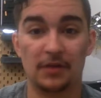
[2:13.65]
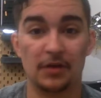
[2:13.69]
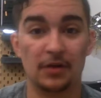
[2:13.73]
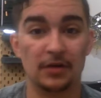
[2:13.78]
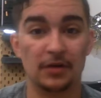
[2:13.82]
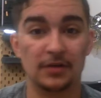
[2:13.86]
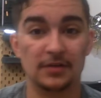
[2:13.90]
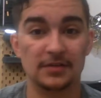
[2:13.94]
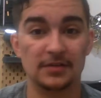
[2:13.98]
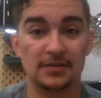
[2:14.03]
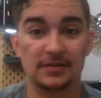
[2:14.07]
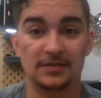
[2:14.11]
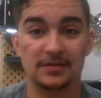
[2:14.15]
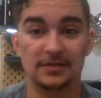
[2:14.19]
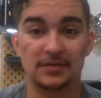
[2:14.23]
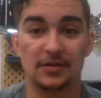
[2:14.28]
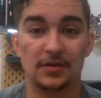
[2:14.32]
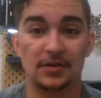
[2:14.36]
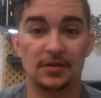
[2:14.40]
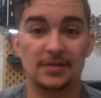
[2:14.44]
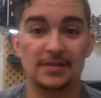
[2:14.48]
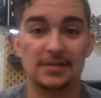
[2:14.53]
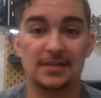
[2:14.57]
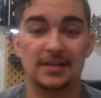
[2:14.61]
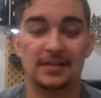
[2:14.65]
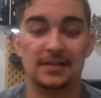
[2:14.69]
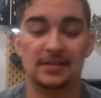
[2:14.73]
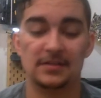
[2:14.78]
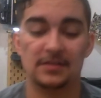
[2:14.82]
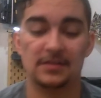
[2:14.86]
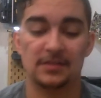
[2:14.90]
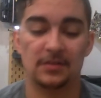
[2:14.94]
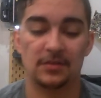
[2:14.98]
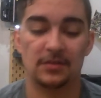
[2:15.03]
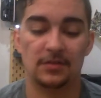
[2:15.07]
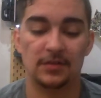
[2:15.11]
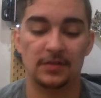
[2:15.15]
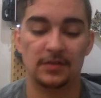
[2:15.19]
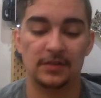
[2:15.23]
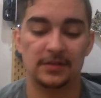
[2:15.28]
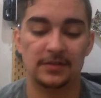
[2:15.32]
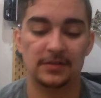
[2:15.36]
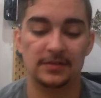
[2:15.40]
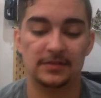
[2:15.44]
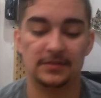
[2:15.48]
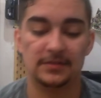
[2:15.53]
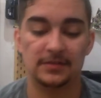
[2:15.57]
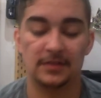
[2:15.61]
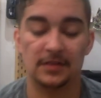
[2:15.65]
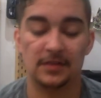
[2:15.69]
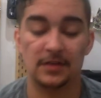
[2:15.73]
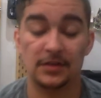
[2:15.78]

art content on